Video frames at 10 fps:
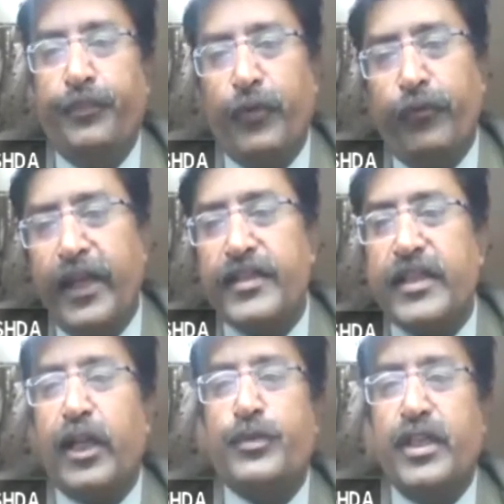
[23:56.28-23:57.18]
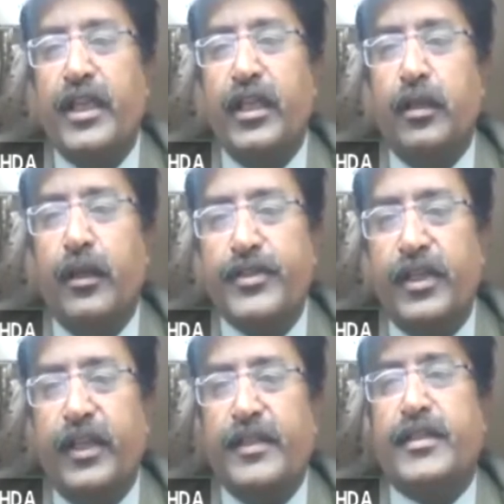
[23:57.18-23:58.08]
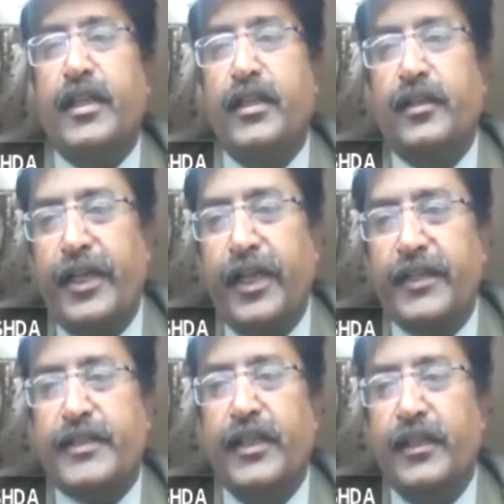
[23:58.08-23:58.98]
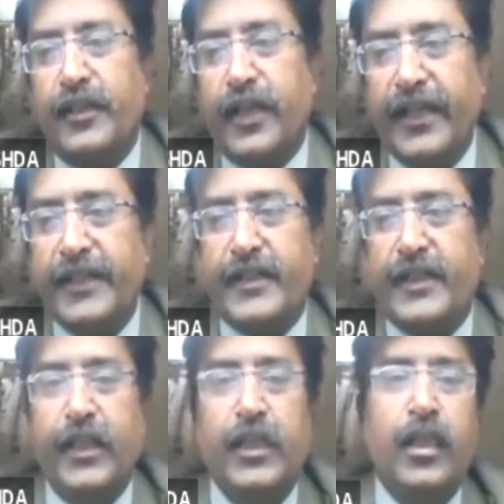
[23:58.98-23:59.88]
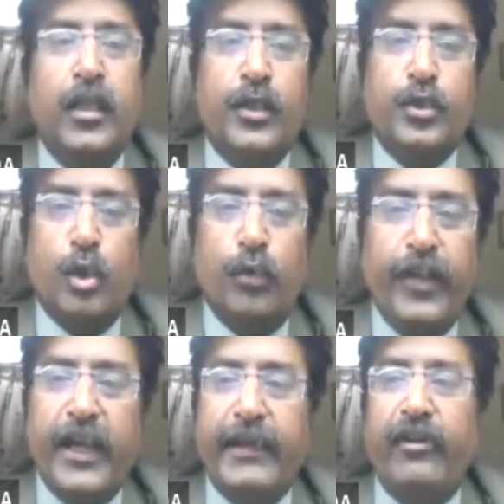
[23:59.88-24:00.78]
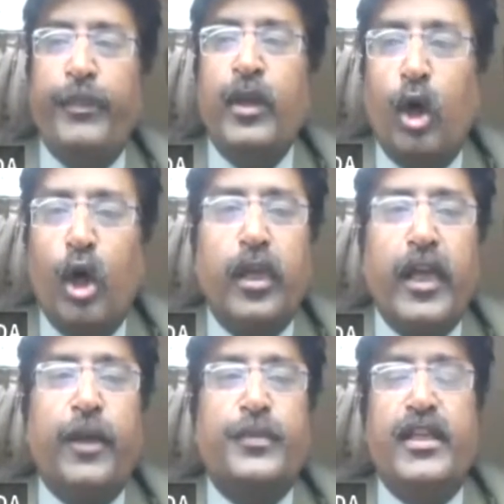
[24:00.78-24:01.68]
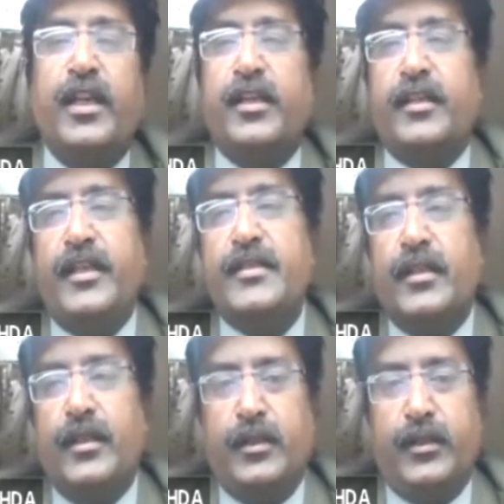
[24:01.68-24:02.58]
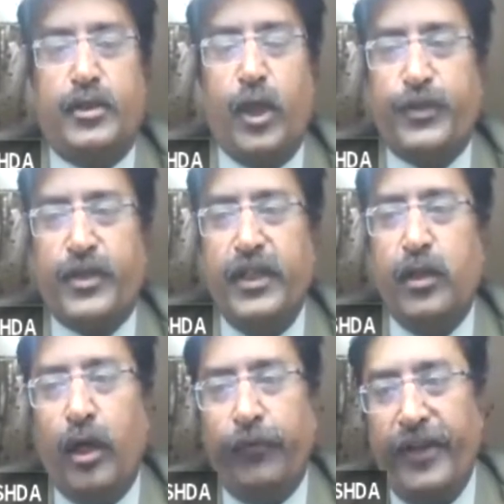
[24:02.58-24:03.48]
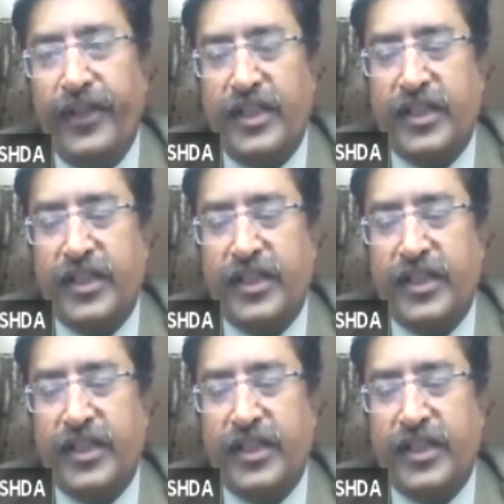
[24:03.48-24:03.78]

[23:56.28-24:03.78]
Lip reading: various kind of skill, listening skill, reading skill, writing skill. So we are developing all kind of skill under this soft skill on finishing